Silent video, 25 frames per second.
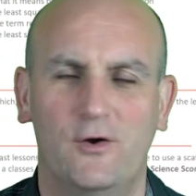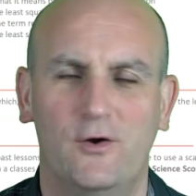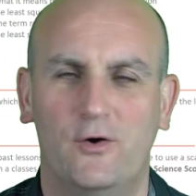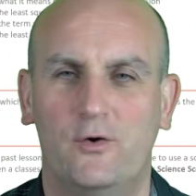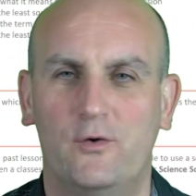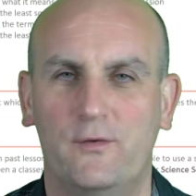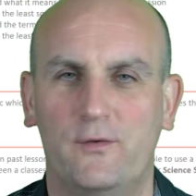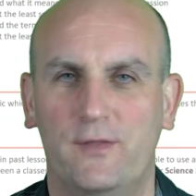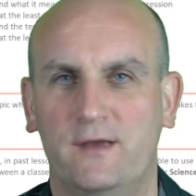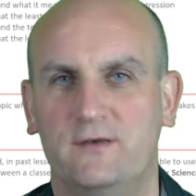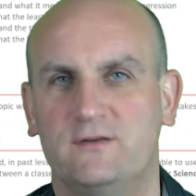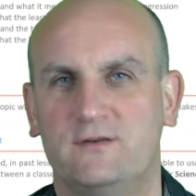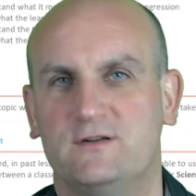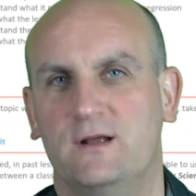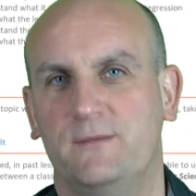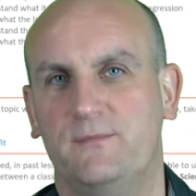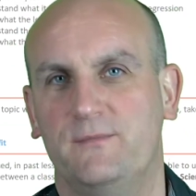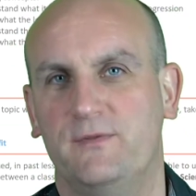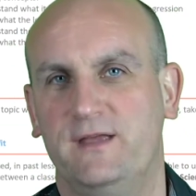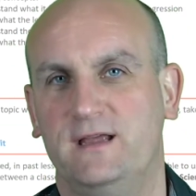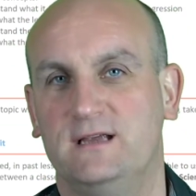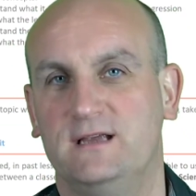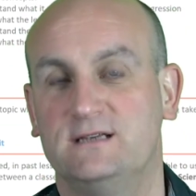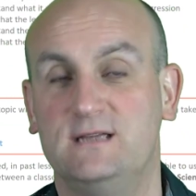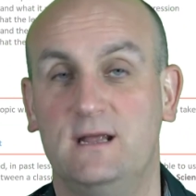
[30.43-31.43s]
all those type
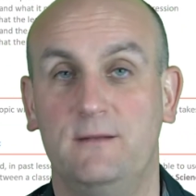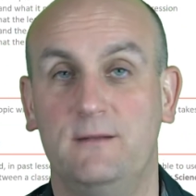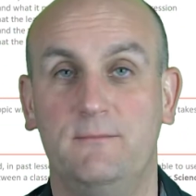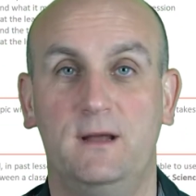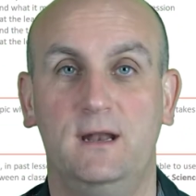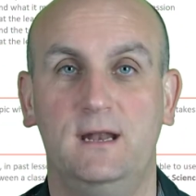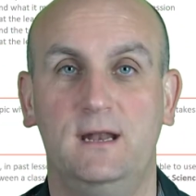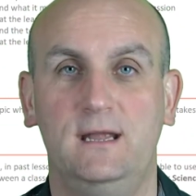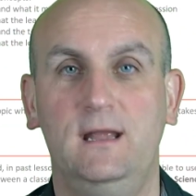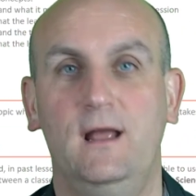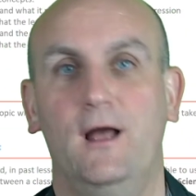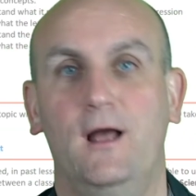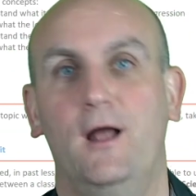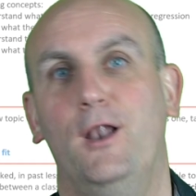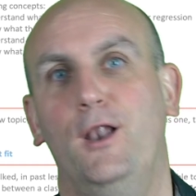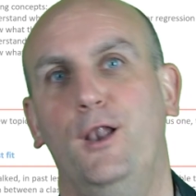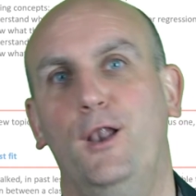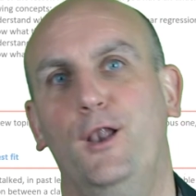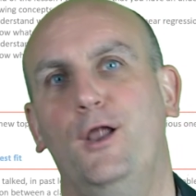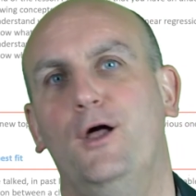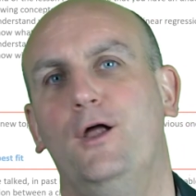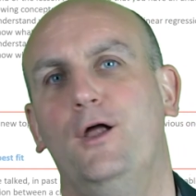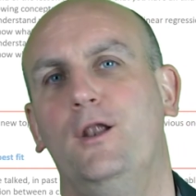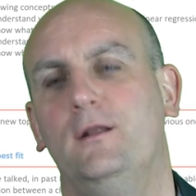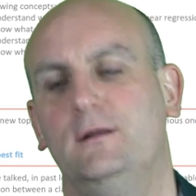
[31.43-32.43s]
of things, send money,
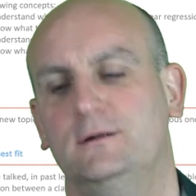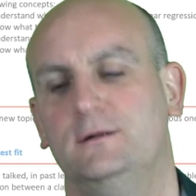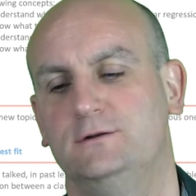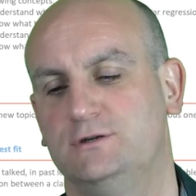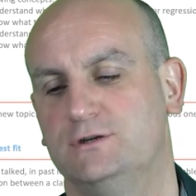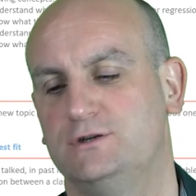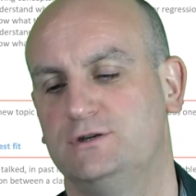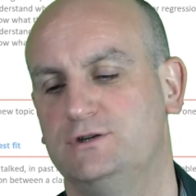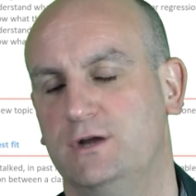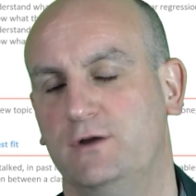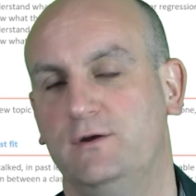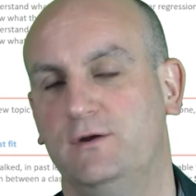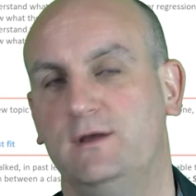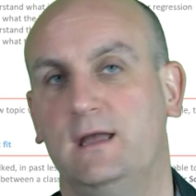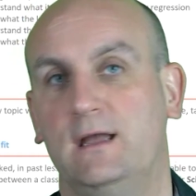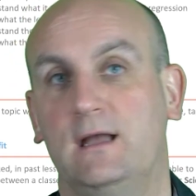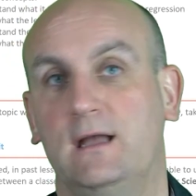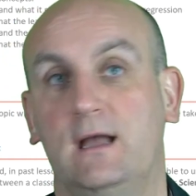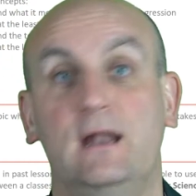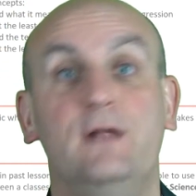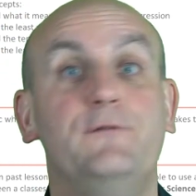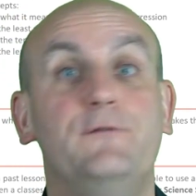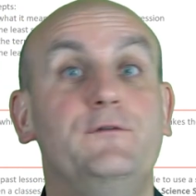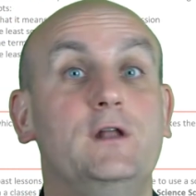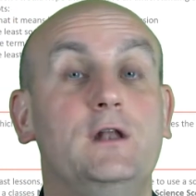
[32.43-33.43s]
lol, just joking.
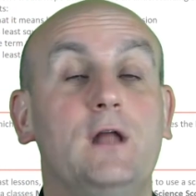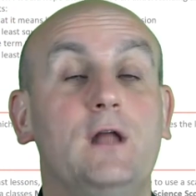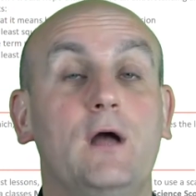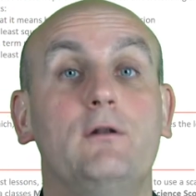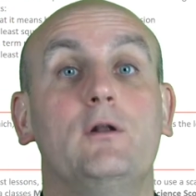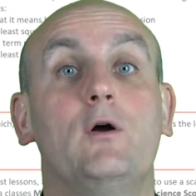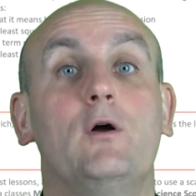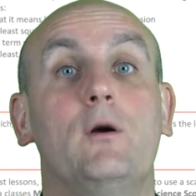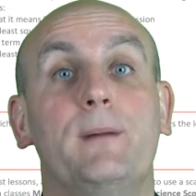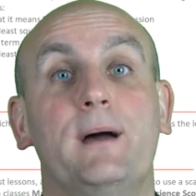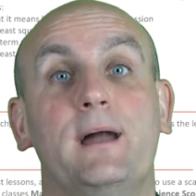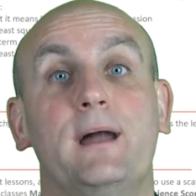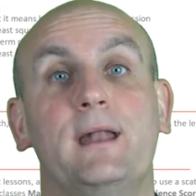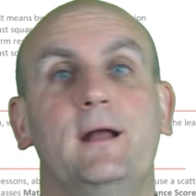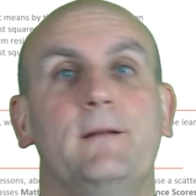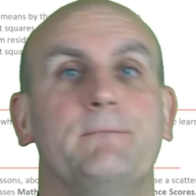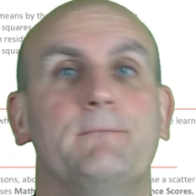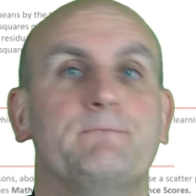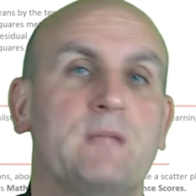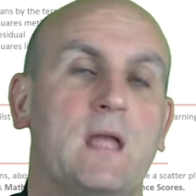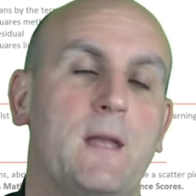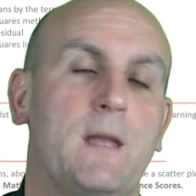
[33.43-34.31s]
And if you don't know about it,